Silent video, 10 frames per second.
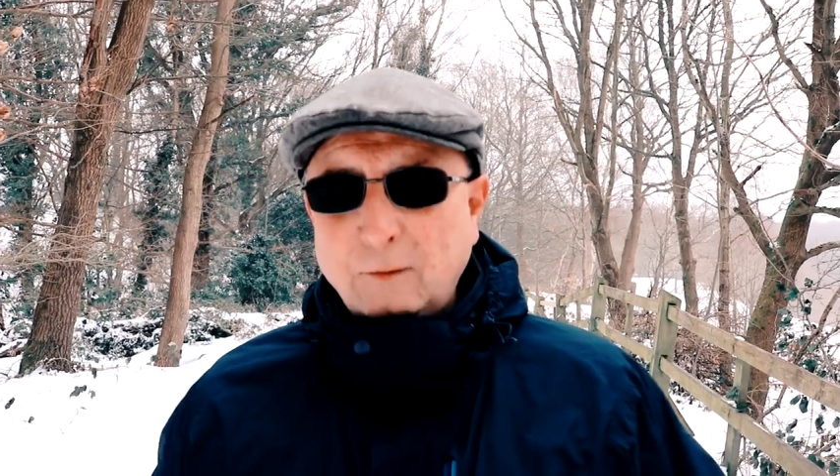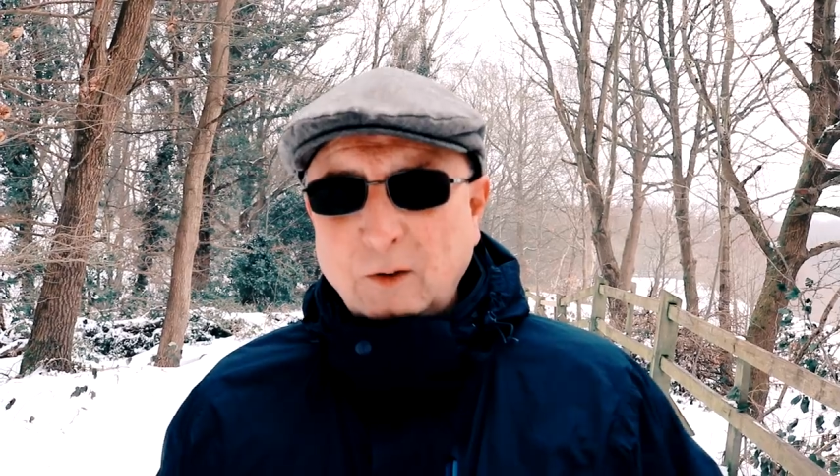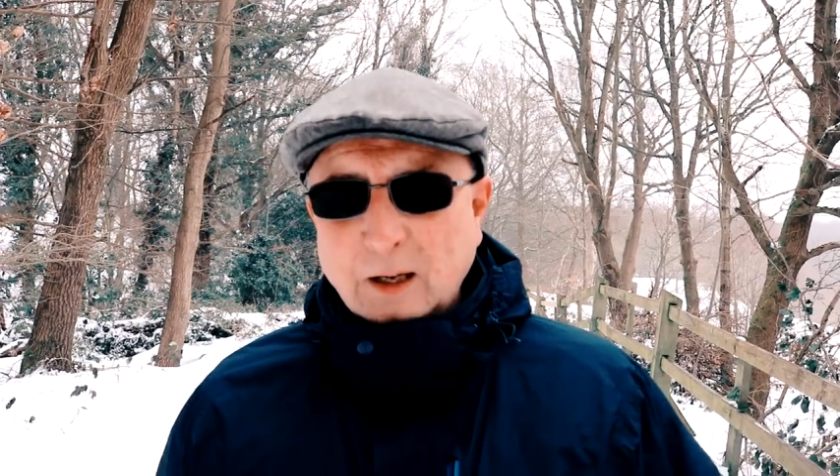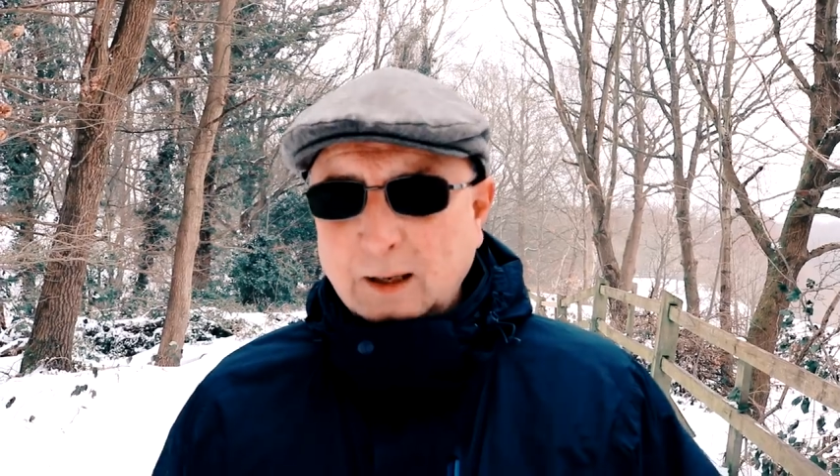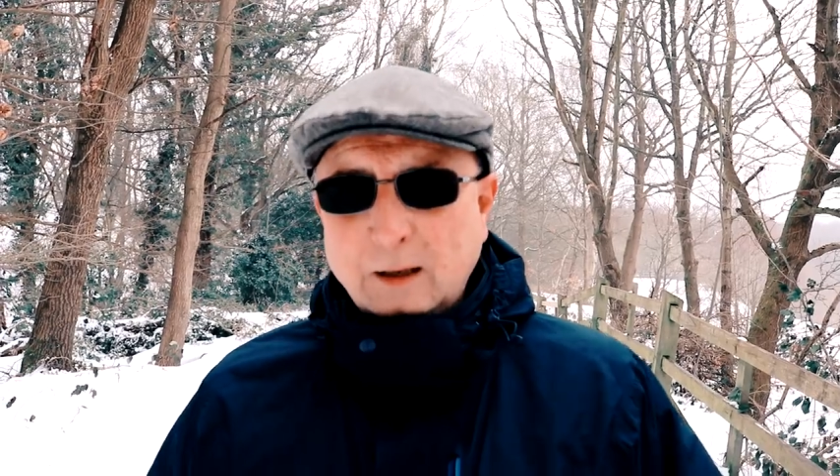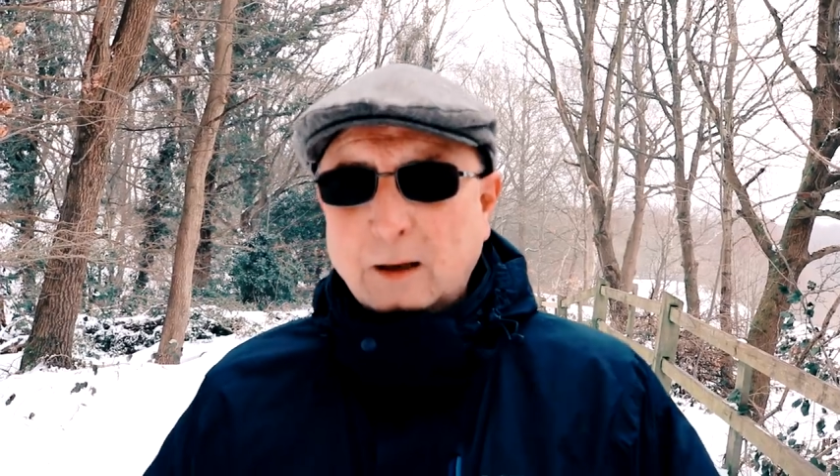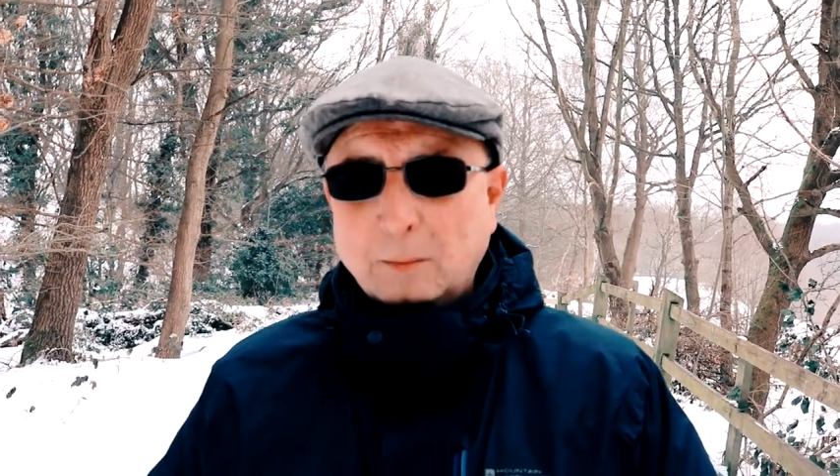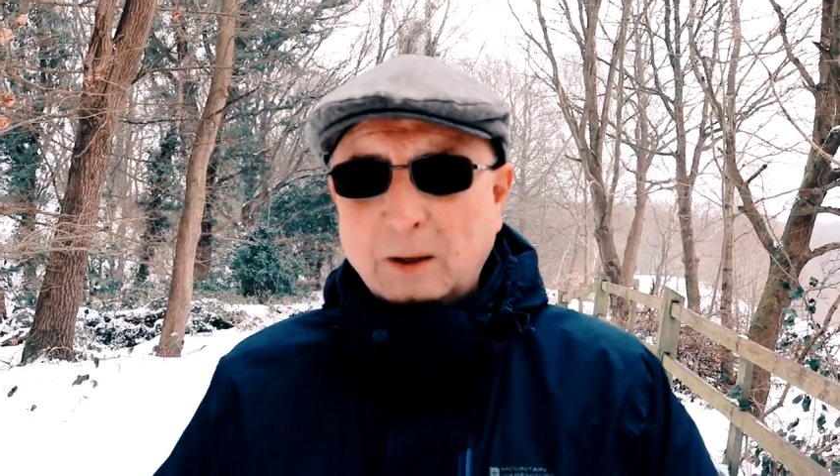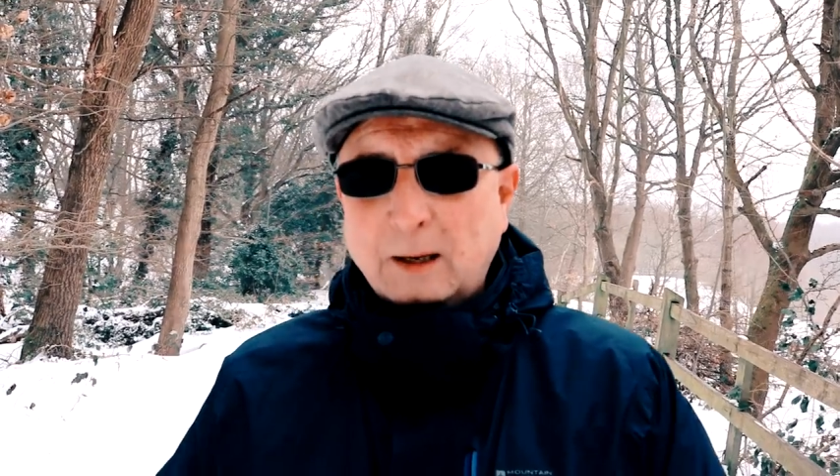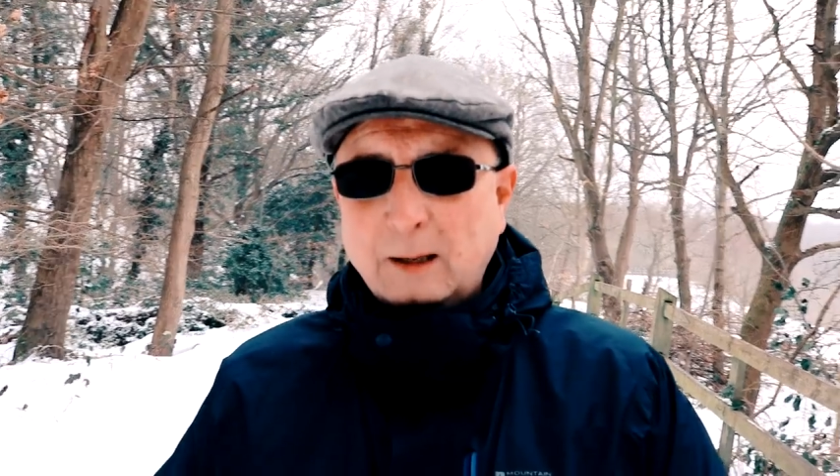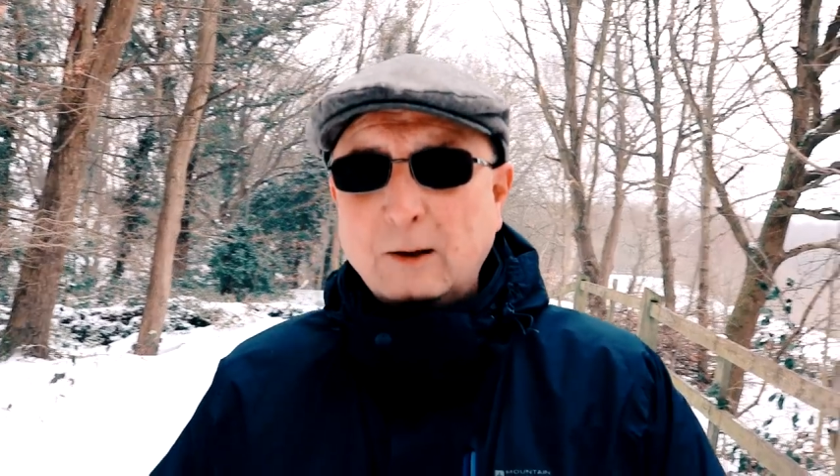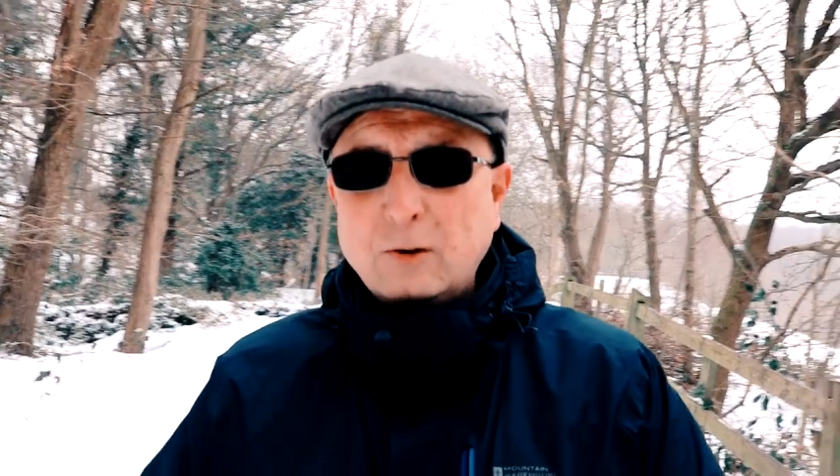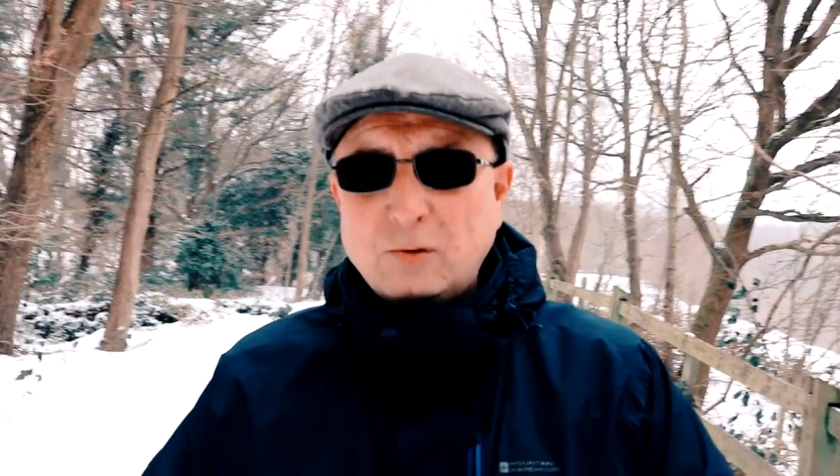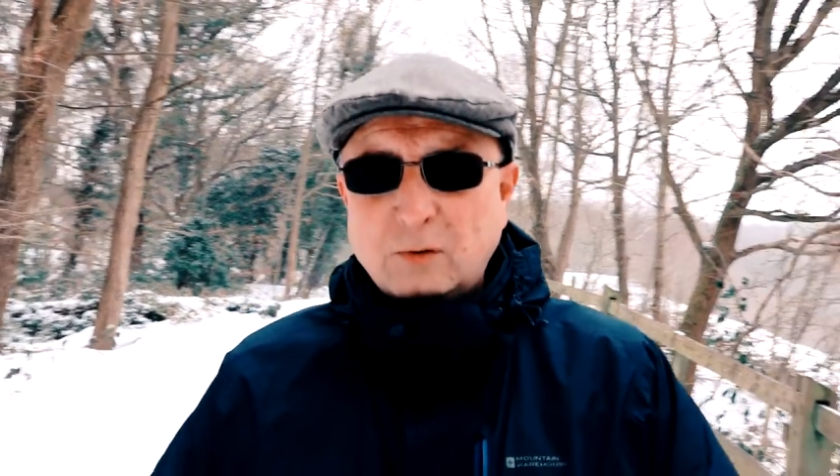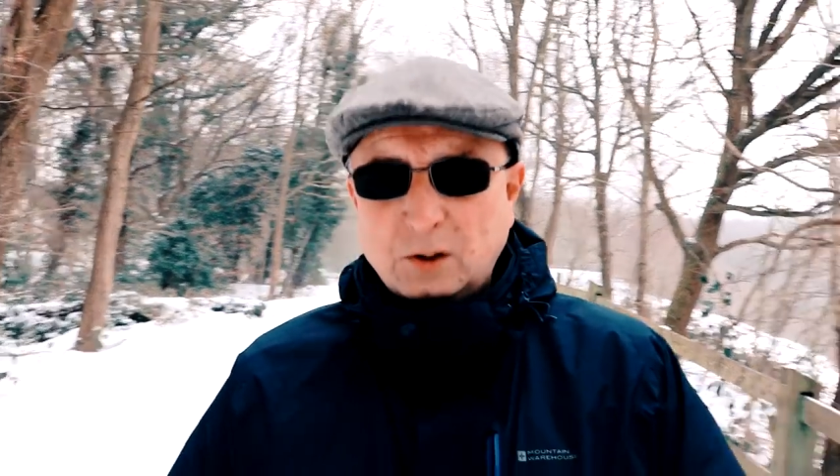Every day you come in here, the
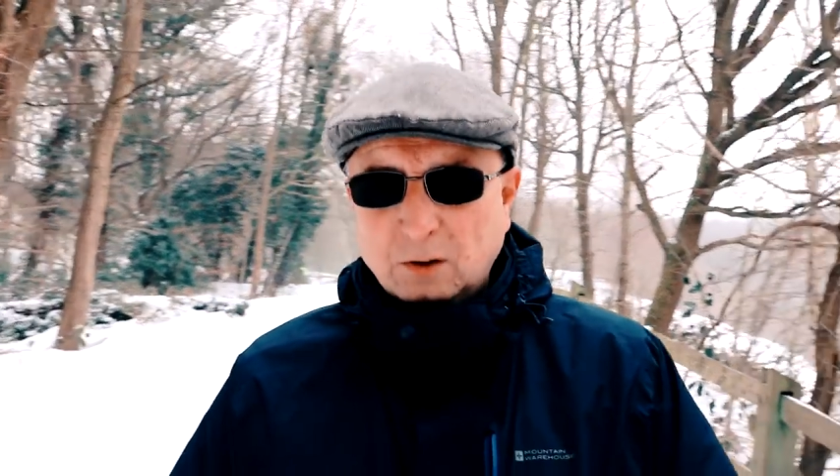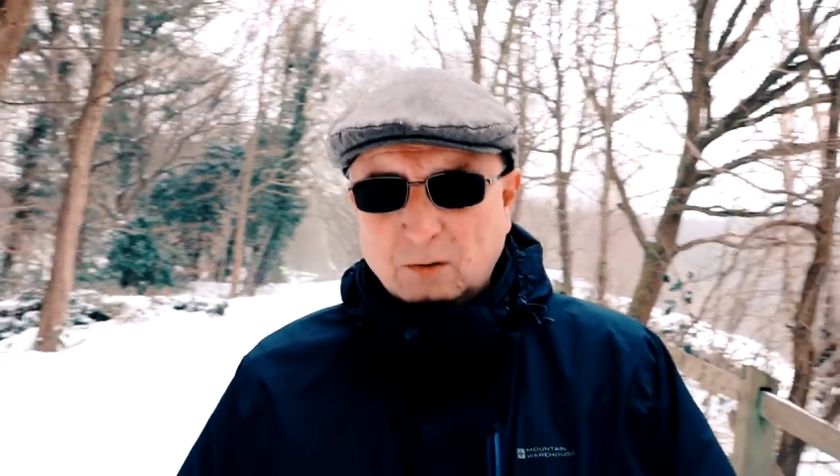ostrich